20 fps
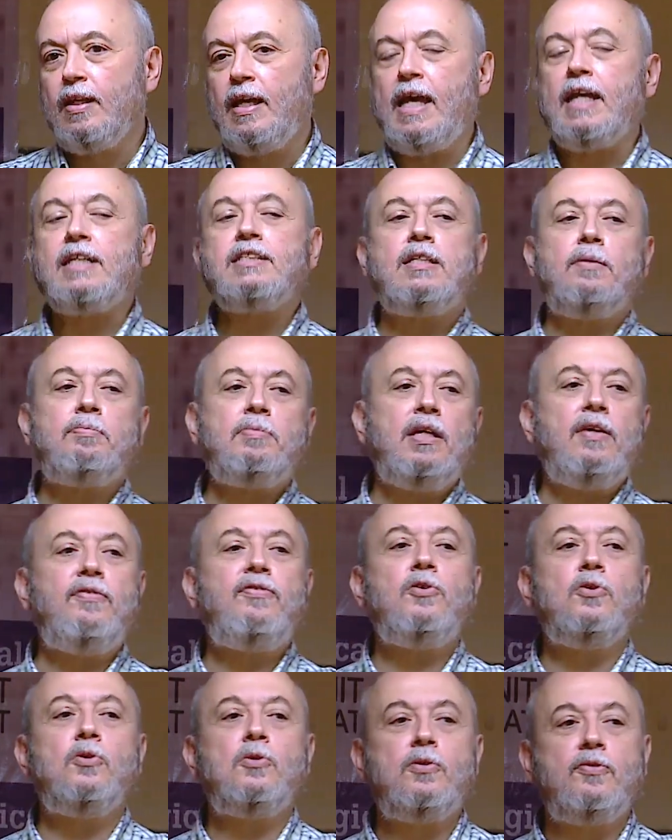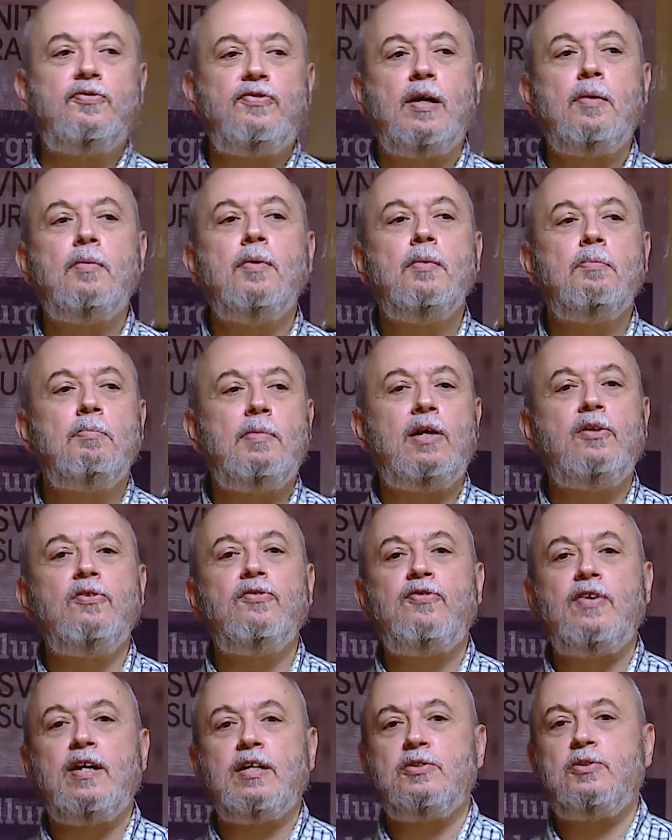Except if you
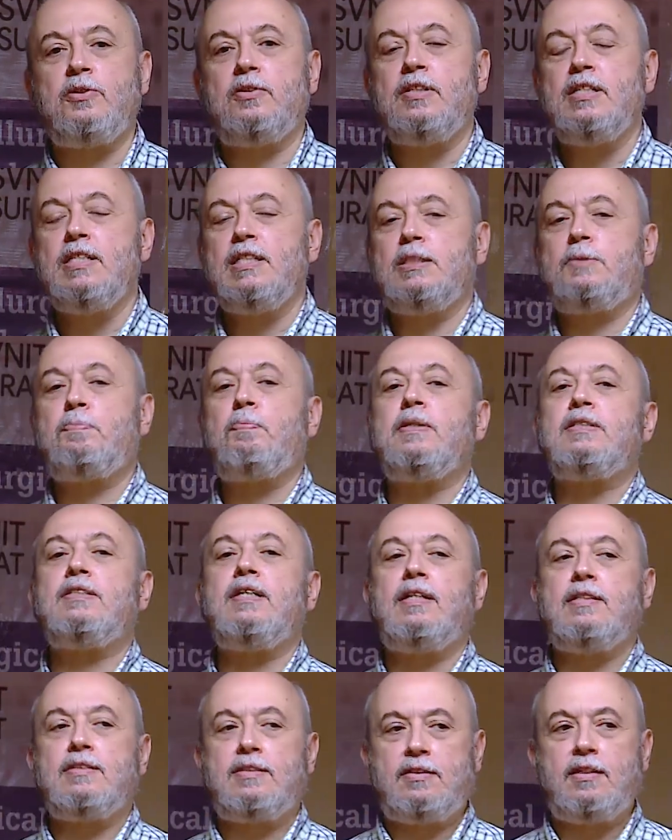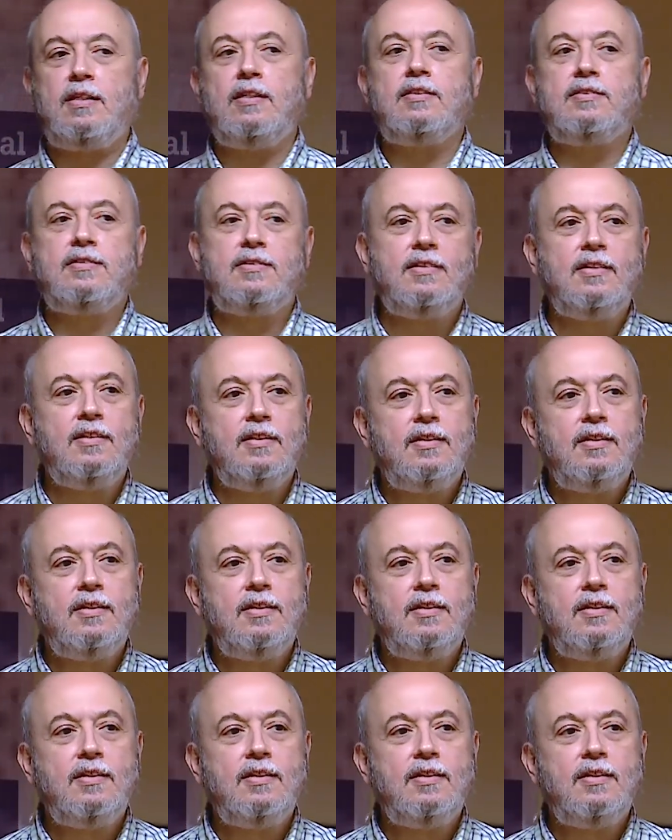manufacture special steels,